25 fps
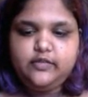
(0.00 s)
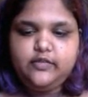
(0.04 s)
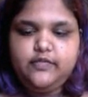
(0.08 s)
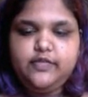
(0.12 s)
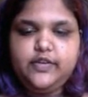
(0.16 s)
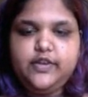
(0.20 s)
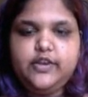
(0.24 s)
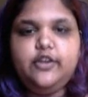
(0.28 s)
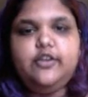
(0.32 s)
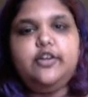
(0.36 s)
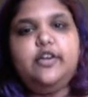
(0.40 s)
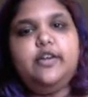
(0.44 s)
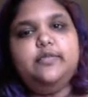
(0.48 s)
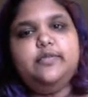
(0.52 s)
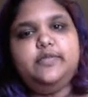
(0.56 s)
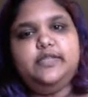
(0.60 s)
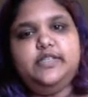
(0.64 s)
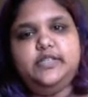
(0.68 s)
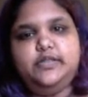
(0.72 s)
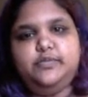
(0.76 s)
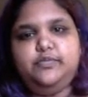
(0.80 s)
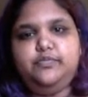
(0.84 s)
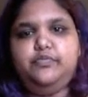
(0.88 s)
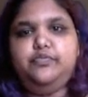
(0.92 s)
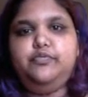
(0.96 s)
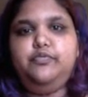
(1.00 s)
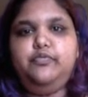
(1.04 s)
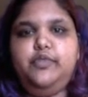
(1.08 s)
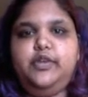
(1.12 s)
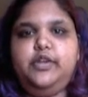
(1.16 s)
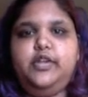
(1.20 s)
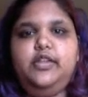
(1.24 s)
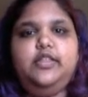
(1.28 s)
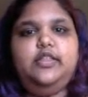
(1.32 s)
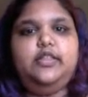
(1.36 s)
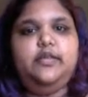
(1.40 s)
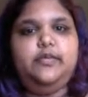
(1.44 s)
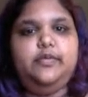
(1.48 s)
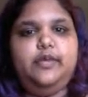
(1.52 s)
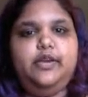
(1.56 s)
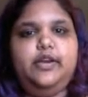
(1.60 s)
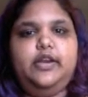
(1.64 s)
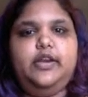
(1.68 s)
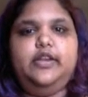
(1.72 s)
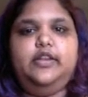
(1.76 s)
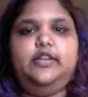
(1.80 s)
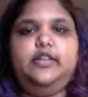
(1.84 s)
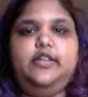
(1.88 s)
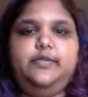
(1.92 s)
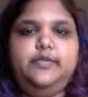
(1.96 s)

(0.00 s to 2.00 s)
video games is pretty limited.